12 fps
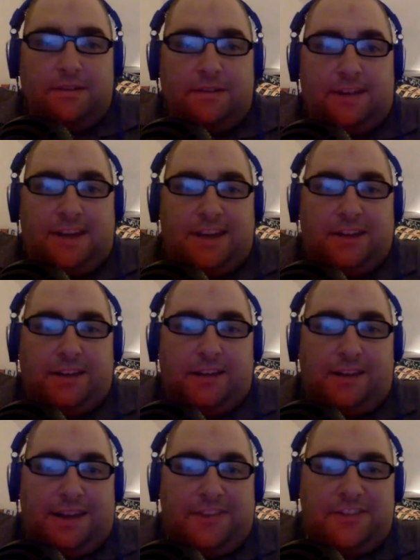Taking the
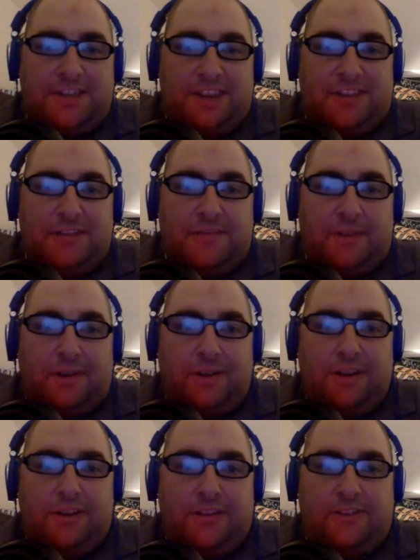loss, Jason
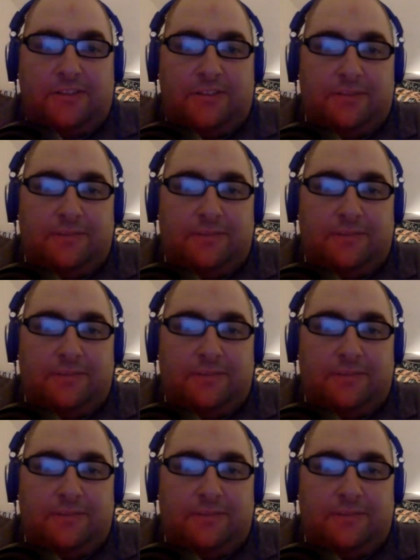Vargas.